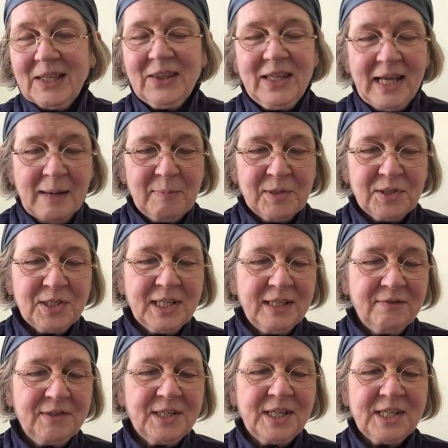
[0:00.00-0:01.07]
The abbot
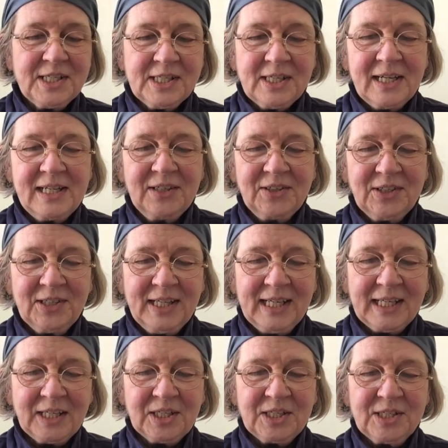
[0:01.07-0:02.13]
gives silent
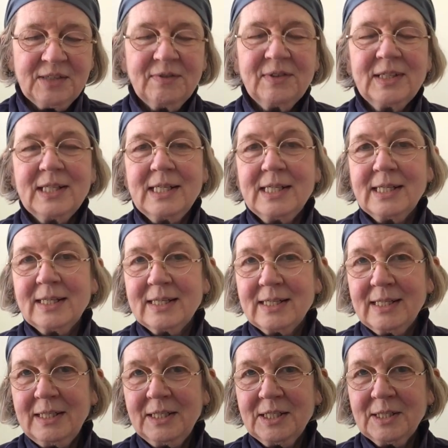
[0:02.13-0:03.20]
thanks for this
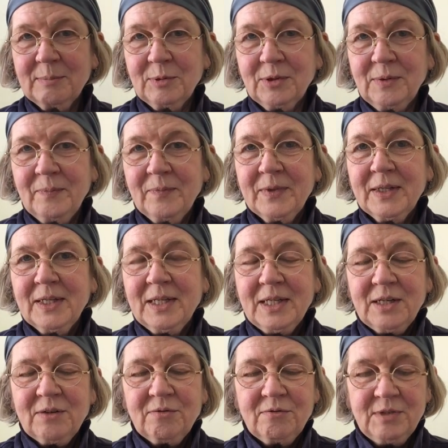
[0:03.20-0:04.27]
sensible,
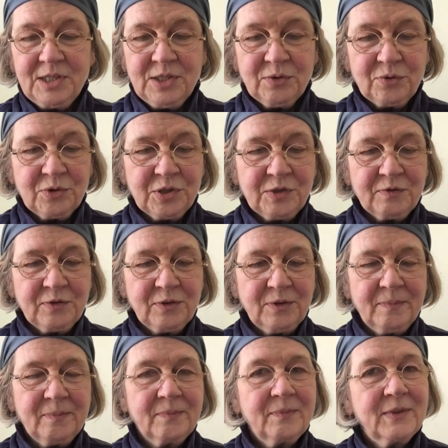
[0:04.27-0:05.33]
resourceful,
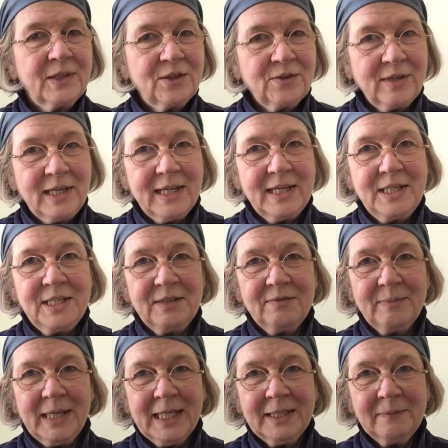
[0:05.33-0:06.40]
creative
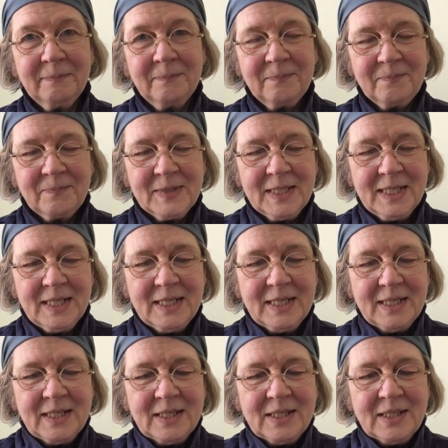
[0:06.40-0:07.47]
man,
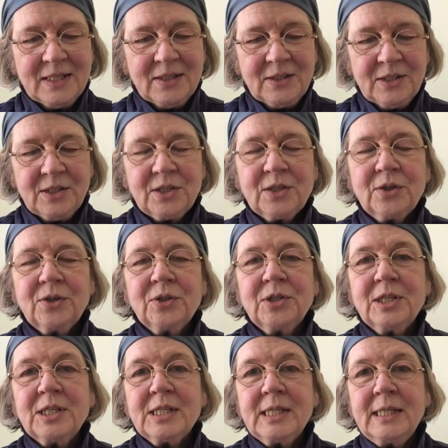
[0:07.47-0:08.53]
that God
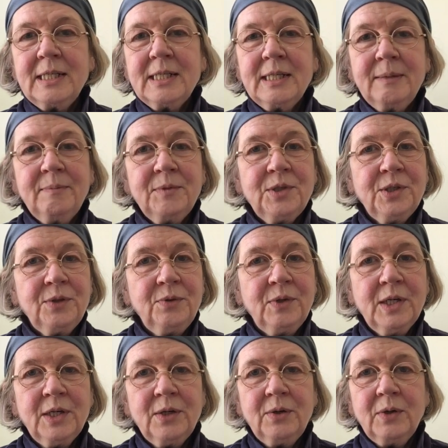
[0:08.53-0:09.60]
sent him to
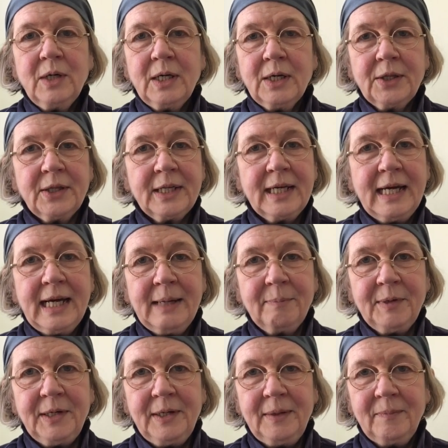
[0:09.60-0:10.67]
no other
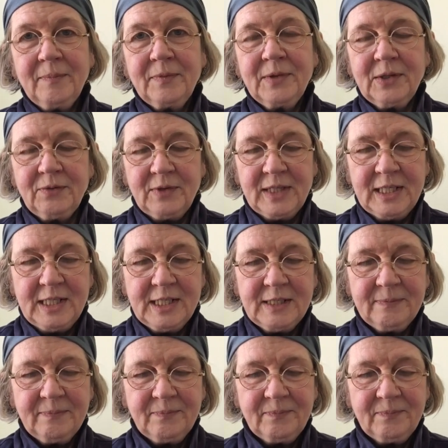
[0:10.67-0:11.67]
abbey than this.